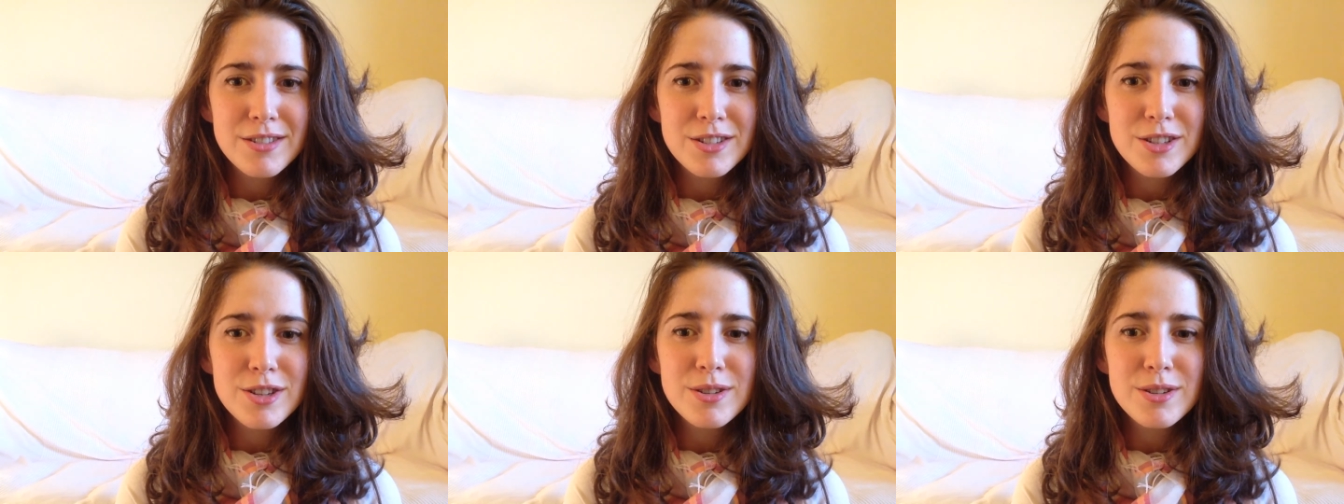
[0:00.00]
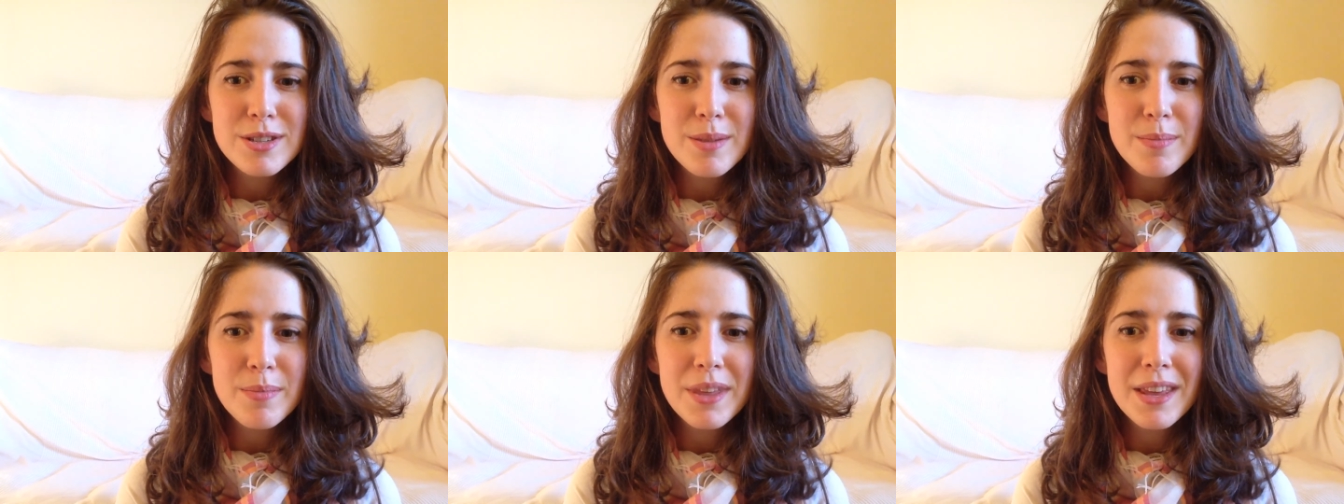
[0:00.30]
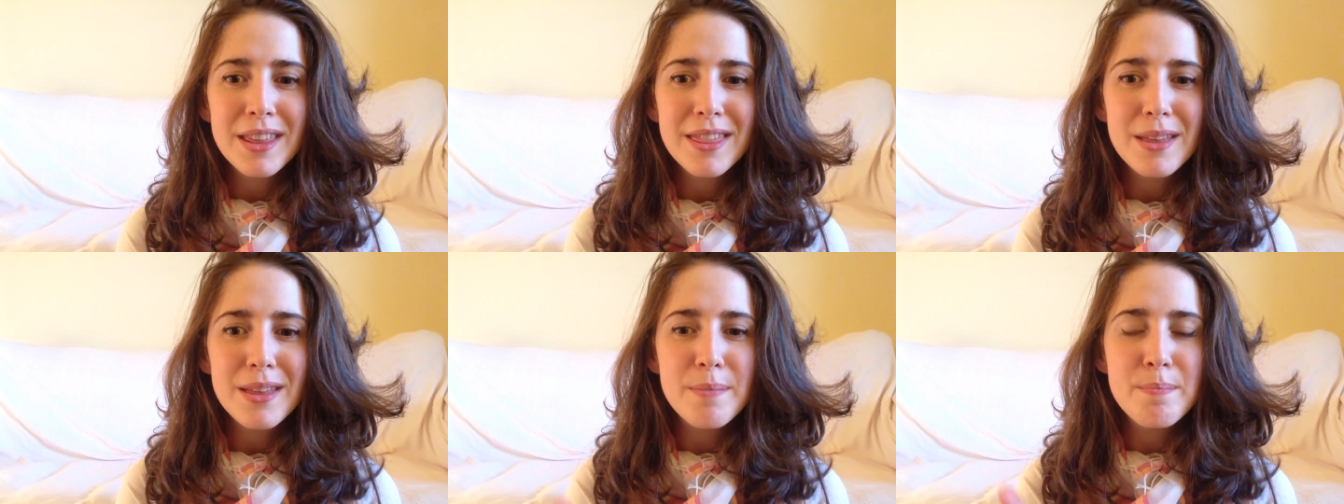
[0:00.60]
Do
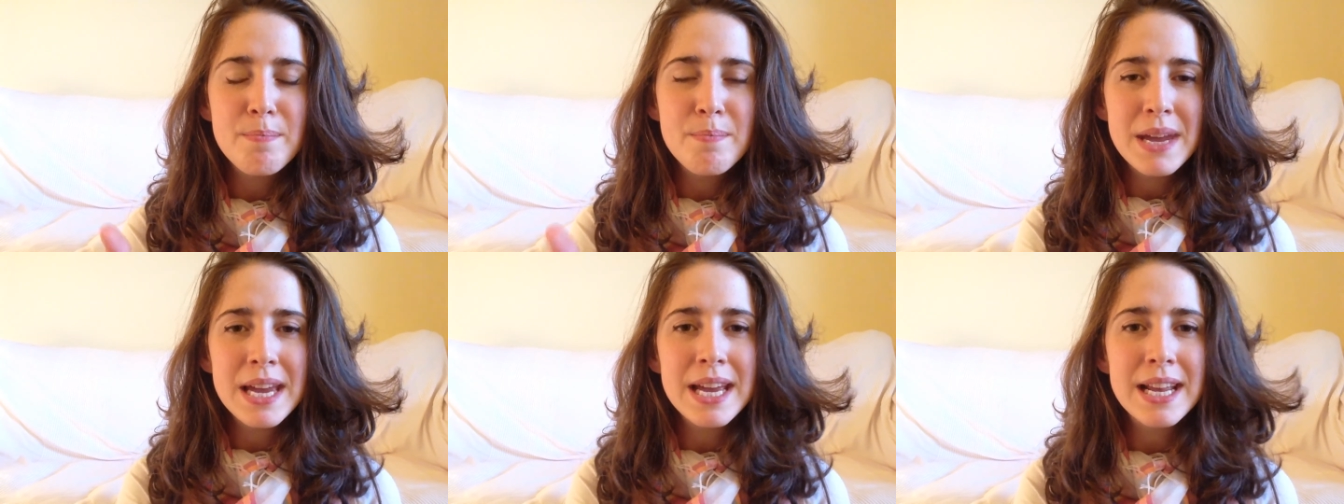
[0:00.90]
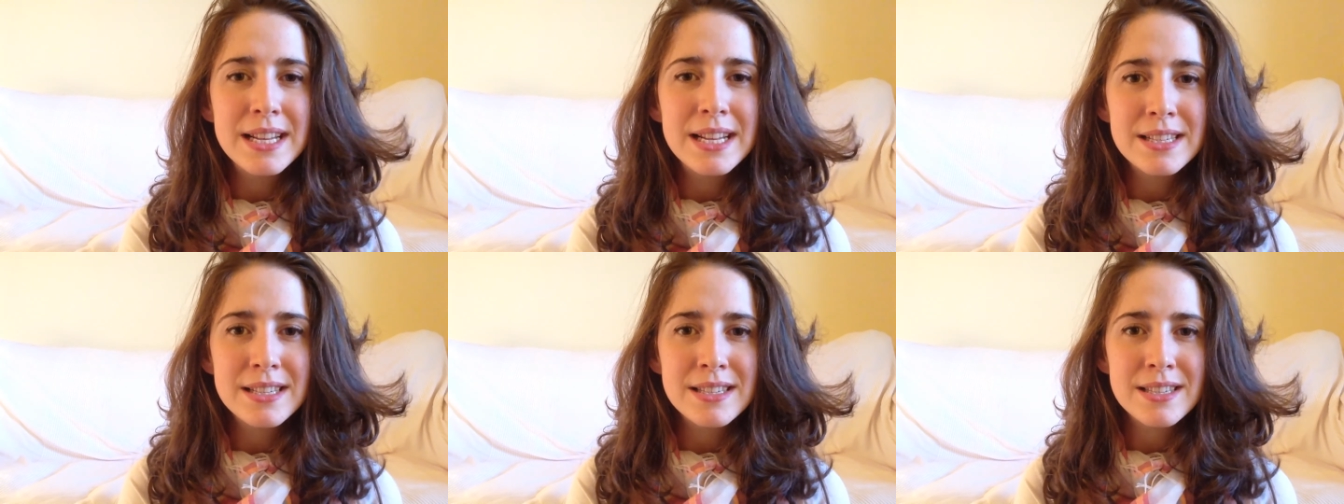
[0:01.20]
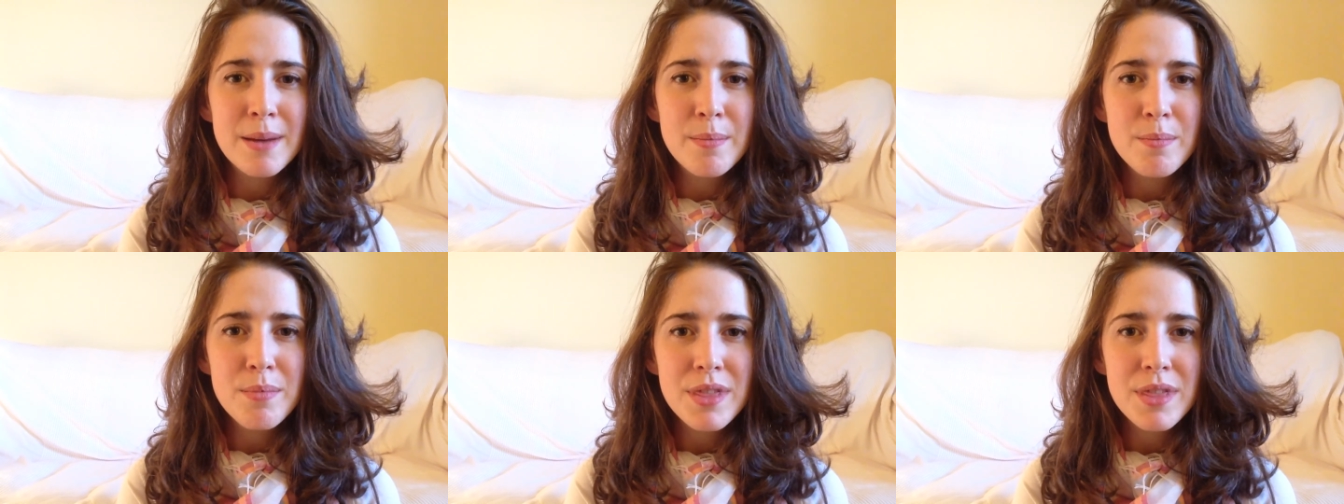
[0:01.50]
something that means
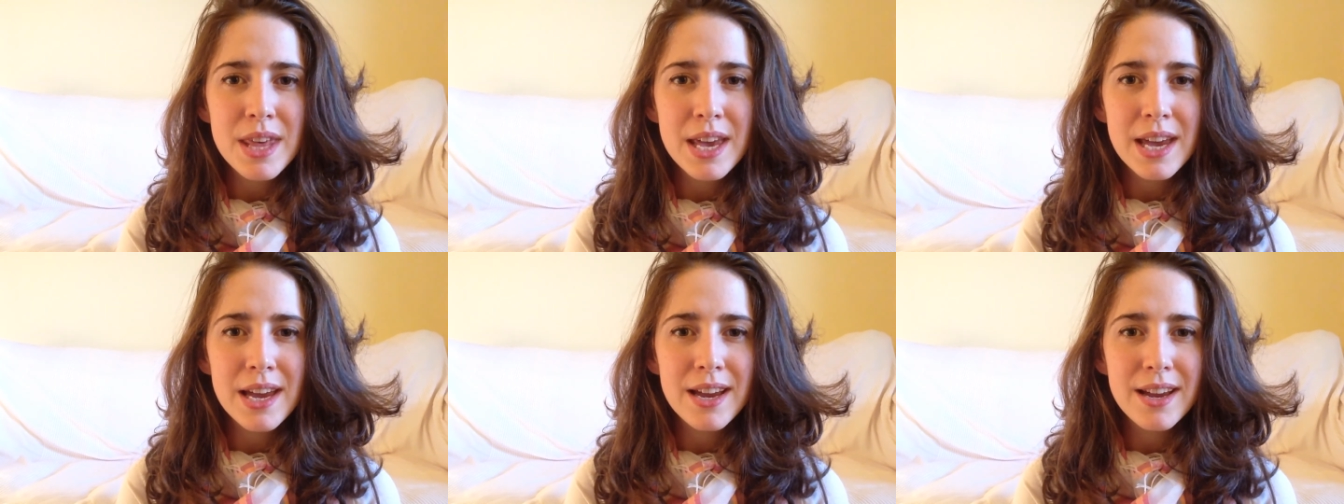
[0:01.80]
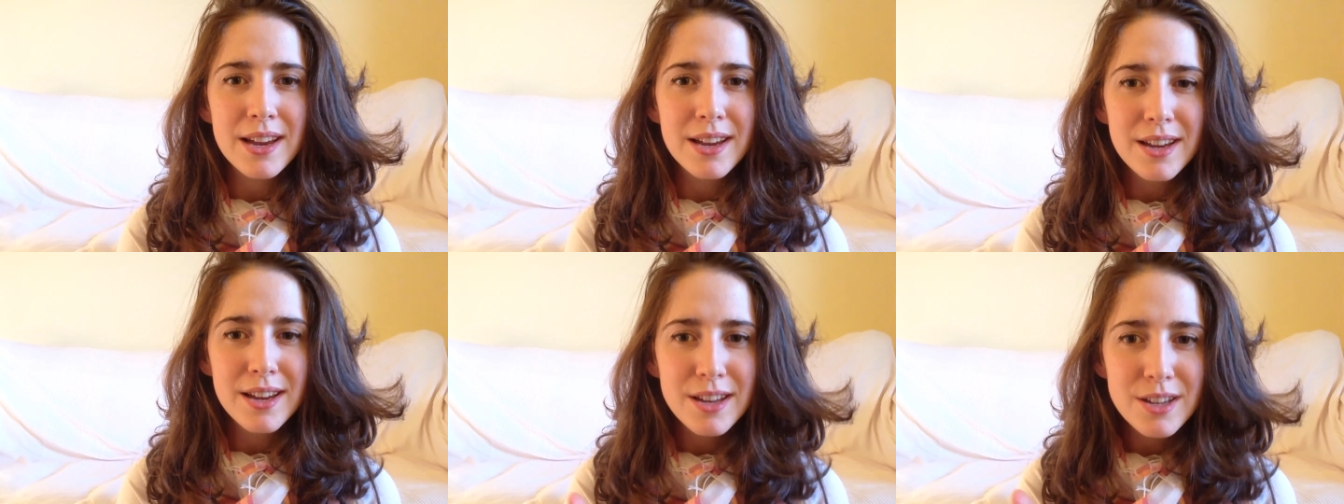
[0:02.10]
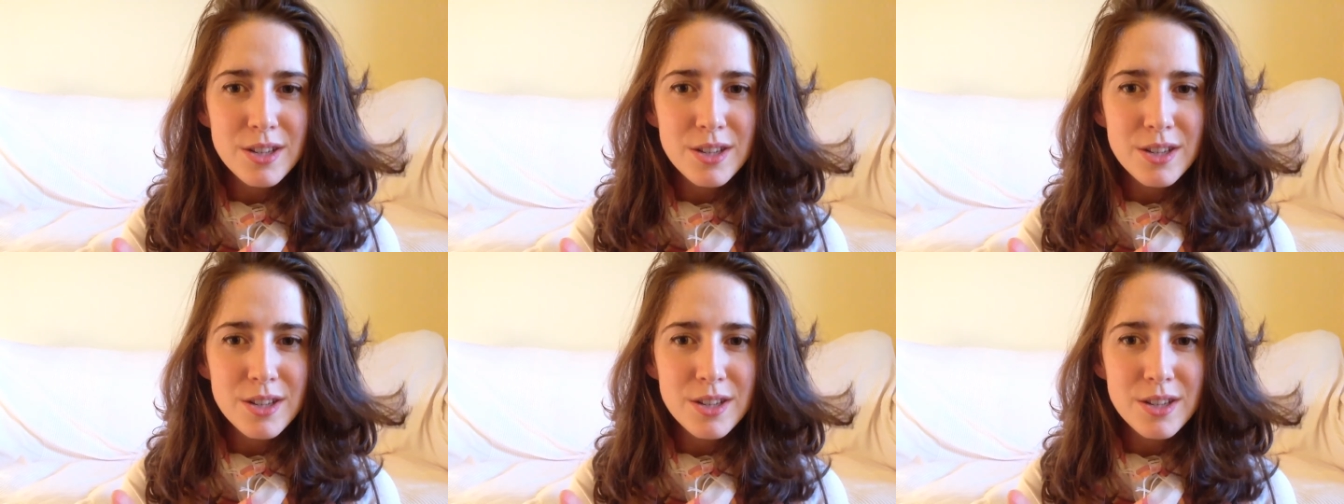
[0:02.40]
something